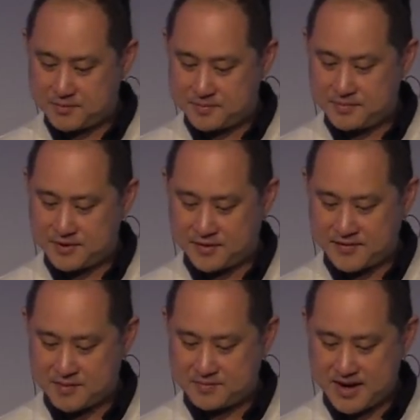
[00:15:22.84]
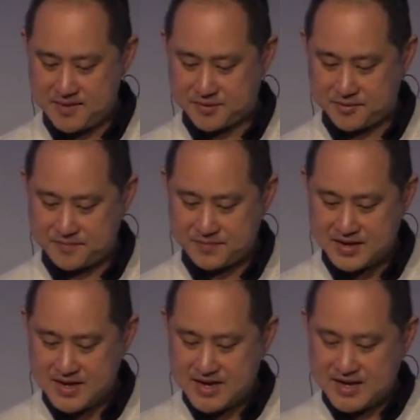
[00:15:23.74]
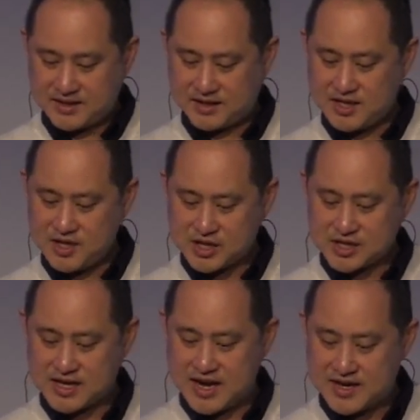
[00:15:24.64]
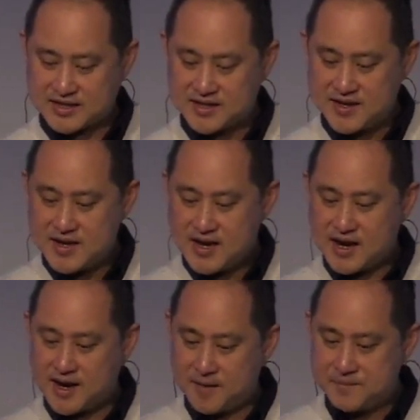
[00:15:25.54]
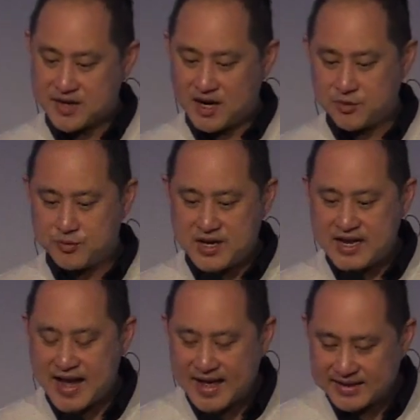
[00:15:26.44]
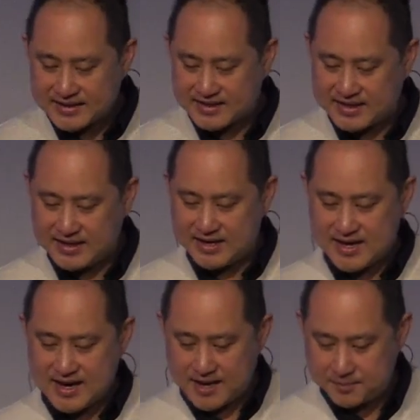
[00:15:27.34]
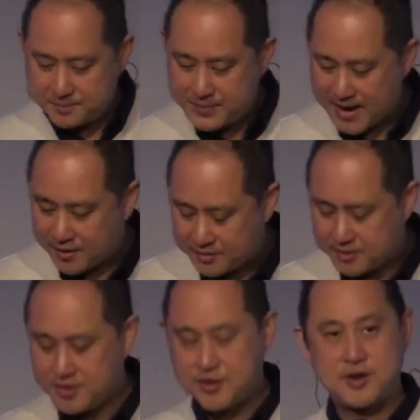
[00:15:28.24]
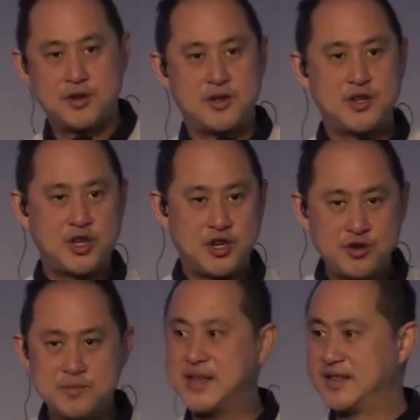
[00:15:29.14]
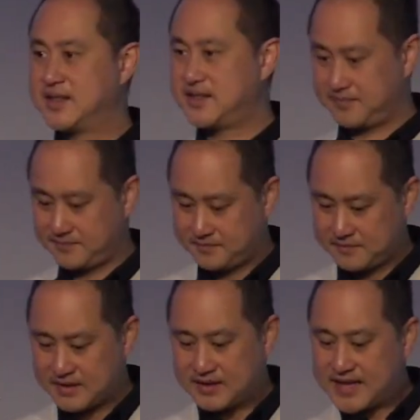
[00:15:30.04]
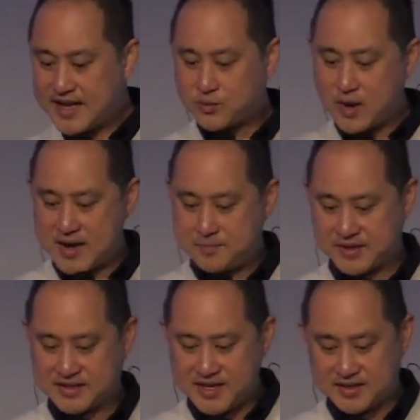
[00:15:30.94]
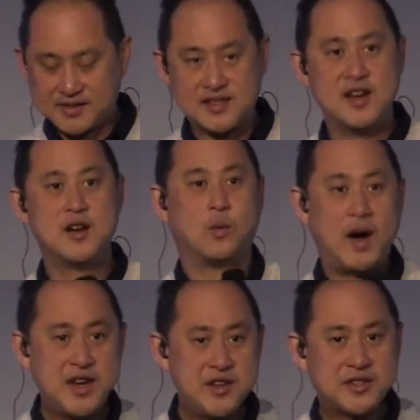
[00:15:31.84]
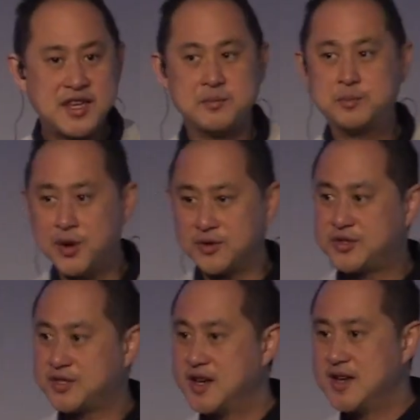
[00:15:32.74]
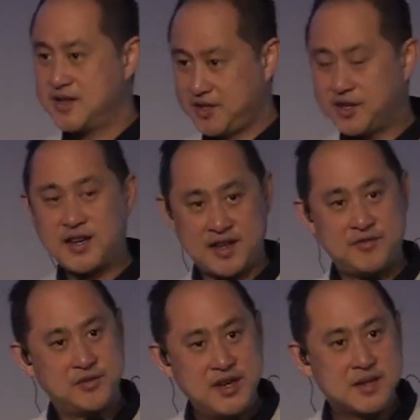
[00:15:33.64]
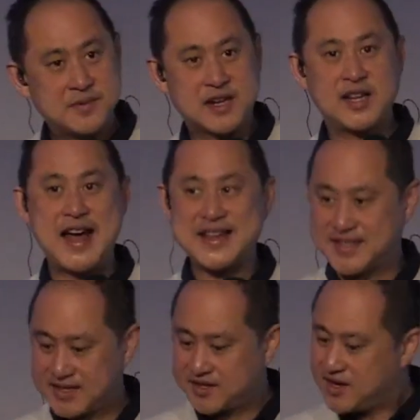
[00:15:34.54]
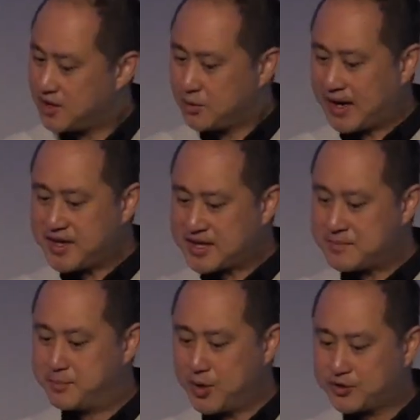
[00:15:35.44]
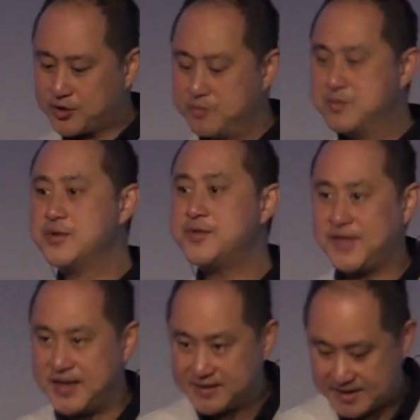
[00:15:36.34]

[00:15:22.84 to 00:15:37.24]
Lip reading: Bible. It teaches us a reality about humans. That's why it persists. Why do you think books, you know, like if you read some of the classics, why do you think books or movies